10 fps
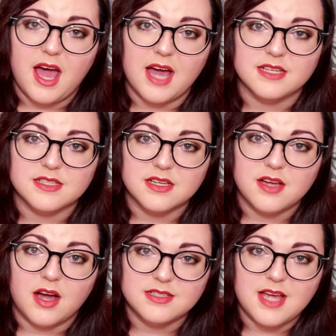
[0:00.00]
as
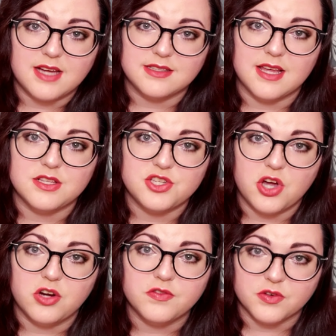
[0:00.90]
contact lens
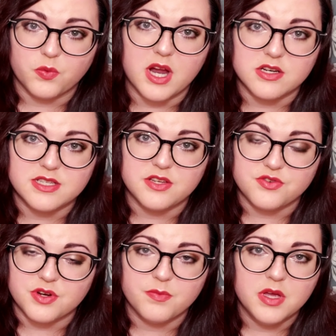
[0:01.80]
overwear
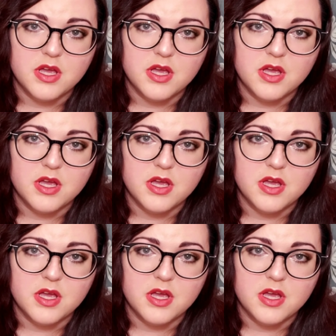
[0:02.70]
syndrome.